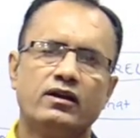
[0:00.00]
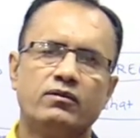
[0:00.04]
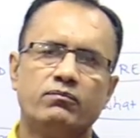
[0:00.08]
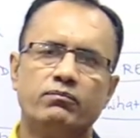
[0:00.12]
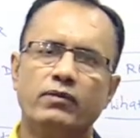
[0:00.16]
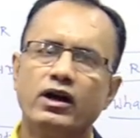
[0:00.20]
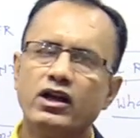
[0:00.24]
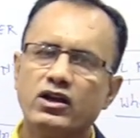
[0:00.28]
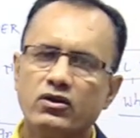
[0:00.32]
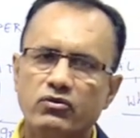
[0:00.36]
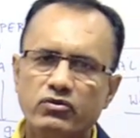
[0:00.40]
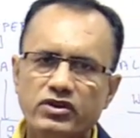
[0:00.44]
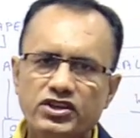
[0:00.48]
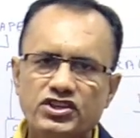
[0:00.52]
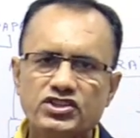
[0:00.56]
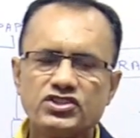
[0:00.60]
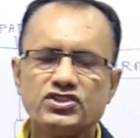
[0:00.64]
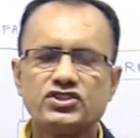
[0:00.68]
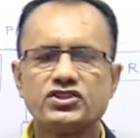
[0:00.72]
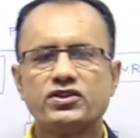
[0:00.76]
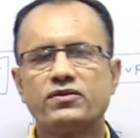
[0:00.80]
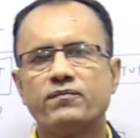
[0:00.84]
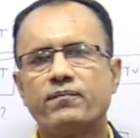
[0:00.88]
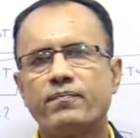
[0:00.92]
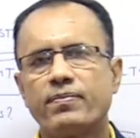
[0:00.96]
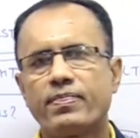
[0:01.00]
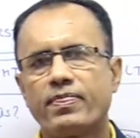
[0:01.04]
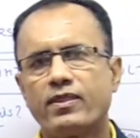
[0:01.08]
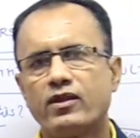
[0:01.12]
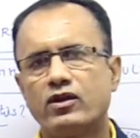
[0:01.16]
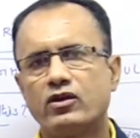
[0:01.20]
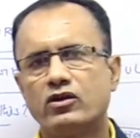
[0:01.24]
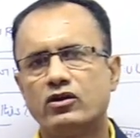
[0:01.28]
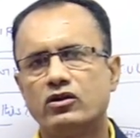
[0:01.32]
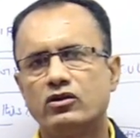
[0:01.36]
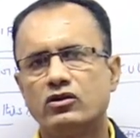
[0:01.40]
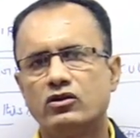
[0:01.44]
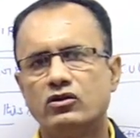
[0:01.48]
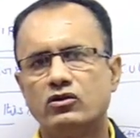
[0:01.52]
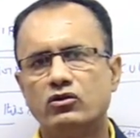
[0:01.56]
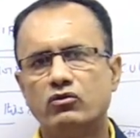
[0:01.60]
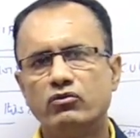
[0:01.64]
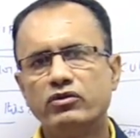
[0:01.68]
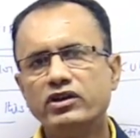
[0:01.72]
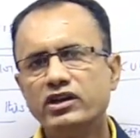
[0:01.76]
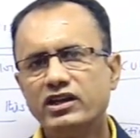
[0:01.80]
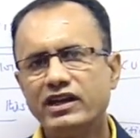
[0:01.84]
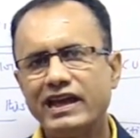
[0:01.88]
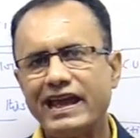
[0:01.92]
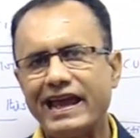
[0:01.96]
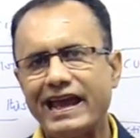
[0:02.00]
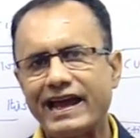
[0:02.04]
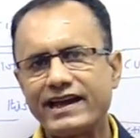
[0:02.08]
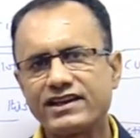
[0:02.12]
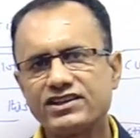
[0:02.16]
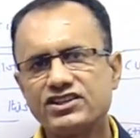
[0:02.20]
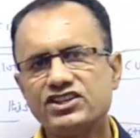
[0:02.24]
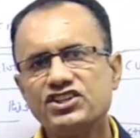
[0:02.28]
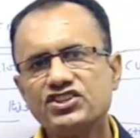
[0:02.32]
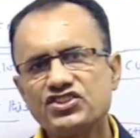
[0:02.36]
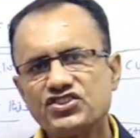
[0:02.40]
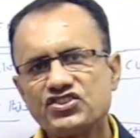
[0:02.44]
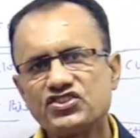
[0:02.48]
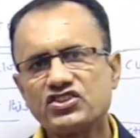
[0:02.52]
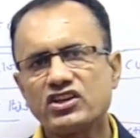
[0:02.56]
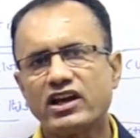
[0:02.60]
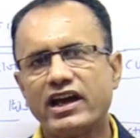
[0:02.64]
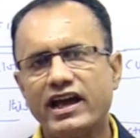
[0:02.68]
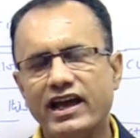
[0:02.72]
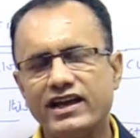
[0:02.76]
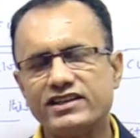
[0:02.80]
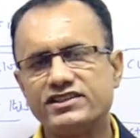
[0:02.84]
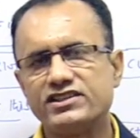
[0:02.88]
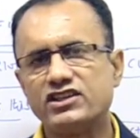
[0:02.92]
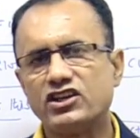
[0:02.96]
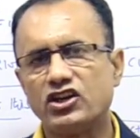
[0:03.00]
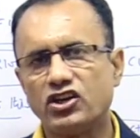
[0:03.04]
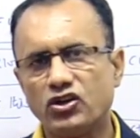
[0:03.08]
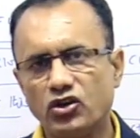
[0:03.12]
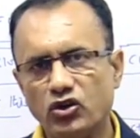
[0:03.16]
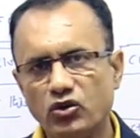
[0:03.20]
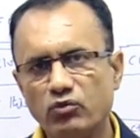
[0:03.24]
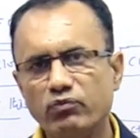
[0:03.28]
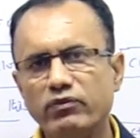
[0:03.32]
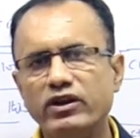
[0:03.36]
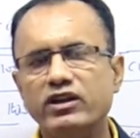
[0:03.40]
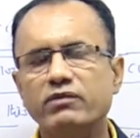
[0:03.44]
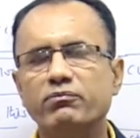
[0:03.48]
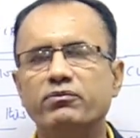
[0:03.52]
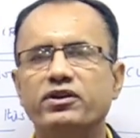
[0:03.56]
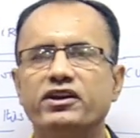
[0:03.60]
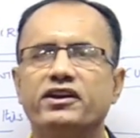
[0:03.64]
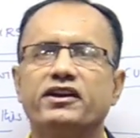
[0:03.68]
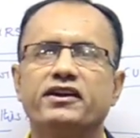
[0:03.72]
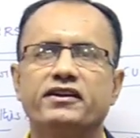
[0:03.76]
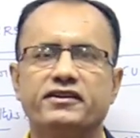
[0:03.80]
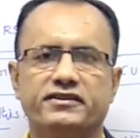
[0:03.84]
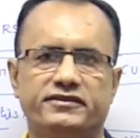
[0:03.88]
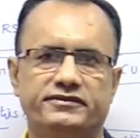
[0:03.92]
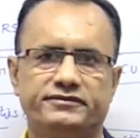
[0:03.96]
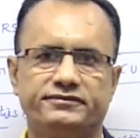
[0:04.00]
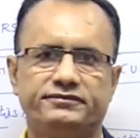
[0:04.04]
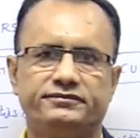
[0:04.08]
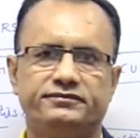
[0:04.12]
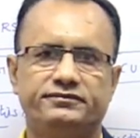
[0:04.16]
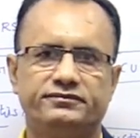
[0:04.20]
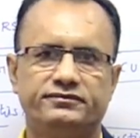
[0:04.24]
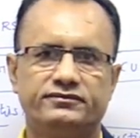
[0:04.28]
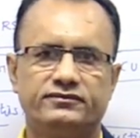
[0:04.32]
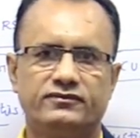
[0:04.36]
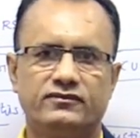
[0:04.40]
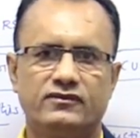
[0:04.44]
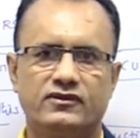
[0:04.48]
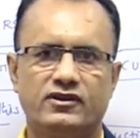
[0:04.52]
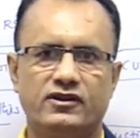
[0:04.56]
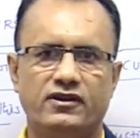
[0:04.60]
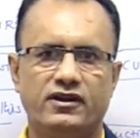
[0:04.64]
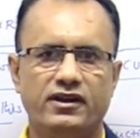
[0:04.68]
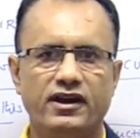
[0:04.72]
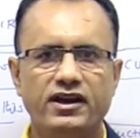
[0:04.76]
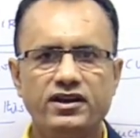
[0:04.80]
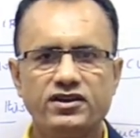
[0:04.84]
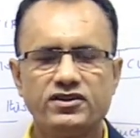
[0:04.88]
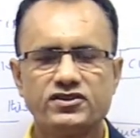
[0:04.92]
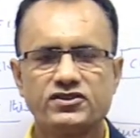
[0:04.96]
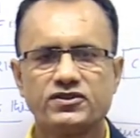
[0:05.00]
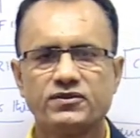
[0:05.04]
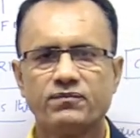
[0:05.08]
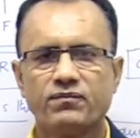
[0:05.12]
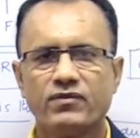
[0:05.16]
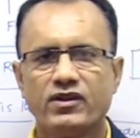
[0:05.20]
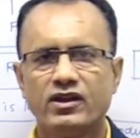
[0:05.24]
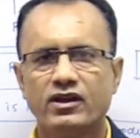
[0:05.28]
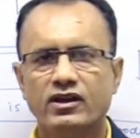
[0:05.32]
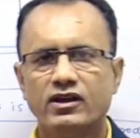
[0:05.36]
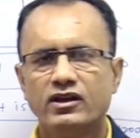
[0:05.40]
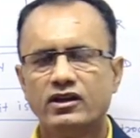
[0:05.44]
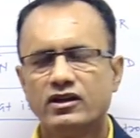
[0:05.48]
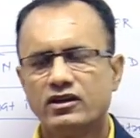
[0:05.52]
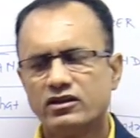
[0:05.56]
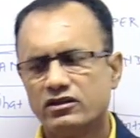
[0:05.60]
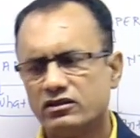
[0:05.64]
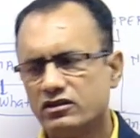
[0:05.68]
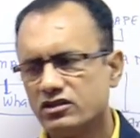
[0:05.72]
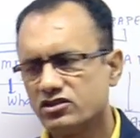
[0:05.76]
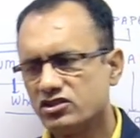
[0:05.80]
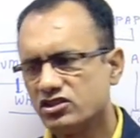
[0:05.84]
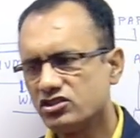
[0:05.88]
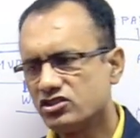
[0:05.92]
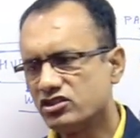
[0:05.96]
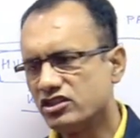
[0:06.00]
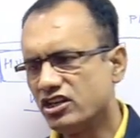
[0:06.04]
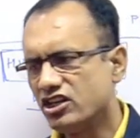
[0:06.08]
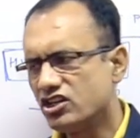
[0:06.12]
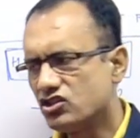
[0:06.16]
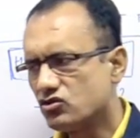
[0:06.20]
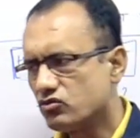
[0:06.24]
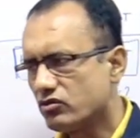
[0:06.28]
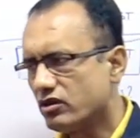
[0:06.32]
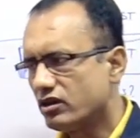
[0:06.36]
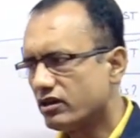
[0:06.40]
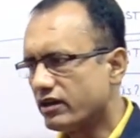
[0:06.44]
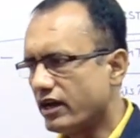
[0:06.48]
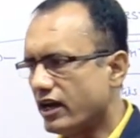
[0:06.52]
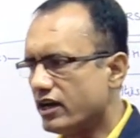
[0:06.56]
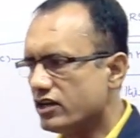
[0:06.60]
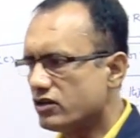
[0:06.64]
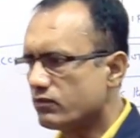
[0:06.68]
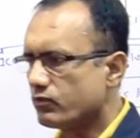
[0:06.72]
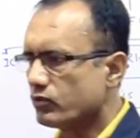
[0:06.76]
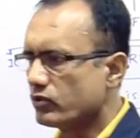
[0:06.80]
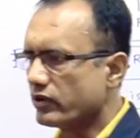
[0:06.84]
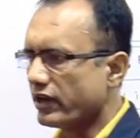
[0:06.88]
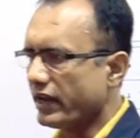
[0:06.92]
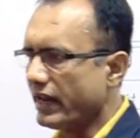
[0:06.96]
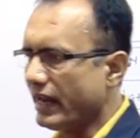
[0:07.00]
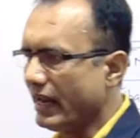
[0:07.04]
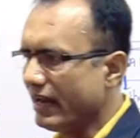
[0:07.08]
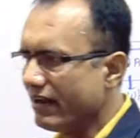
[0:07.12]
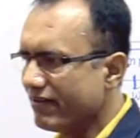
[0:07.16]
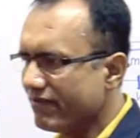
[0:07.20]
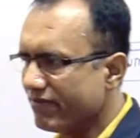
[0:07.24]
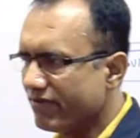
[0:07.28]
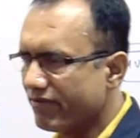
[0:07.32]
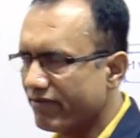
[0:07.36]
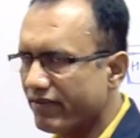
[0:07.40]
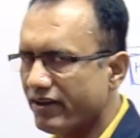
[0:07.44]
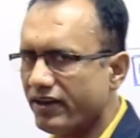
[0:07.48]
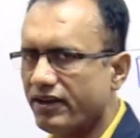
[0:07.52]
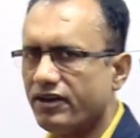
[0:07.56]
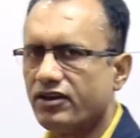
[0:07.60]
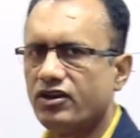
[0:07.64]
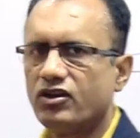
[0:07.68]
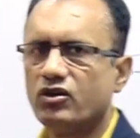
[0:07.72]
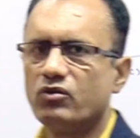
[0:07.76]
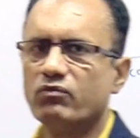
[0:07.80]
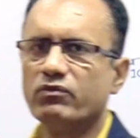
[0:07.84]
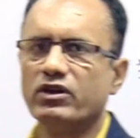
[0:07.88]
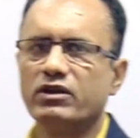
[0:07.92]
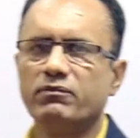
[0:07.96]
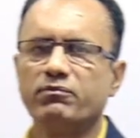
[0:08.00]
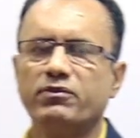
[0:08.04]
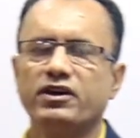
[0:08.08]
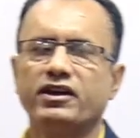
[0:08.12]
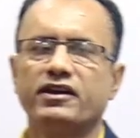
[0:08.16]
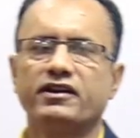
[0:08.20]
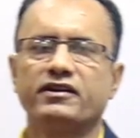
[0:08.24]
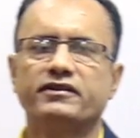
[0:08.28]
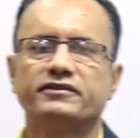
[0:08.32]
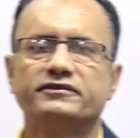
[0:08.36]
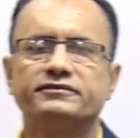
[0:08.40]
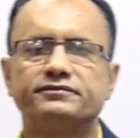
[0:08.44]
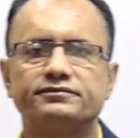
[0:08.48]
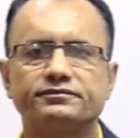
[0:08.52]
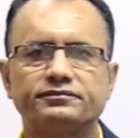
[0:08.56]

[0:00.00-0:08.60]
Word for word: by which we exist as a human being, right? This is natural right for every human being.